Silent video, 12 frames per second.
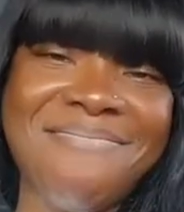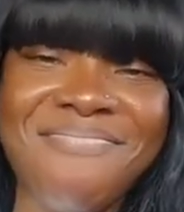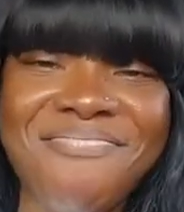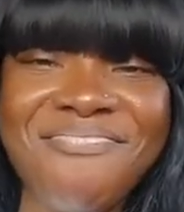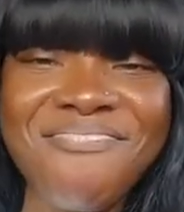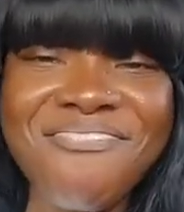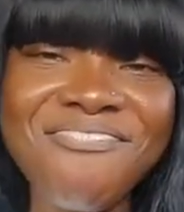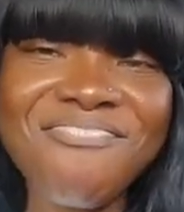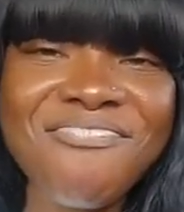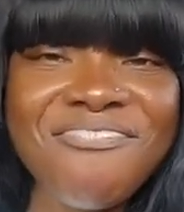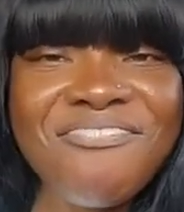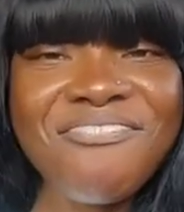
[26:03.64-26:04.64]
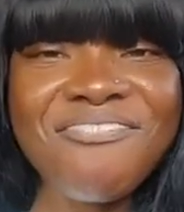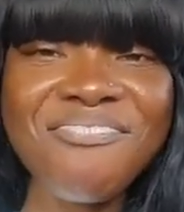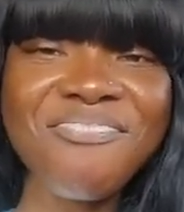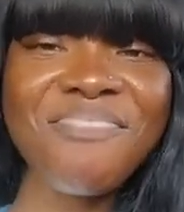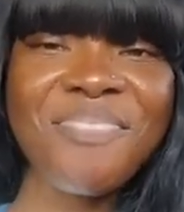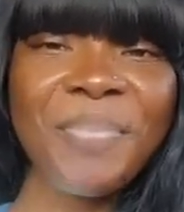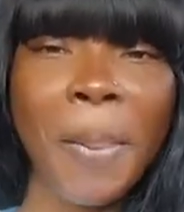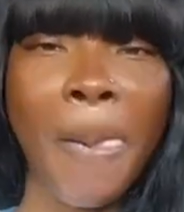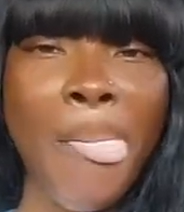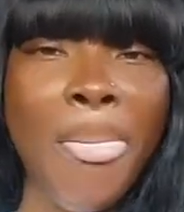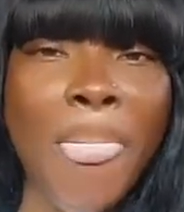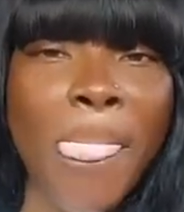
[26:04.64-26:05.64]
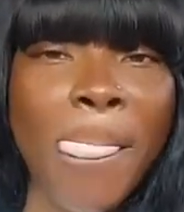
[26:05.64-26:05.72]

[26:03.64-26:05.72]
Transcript: (silence)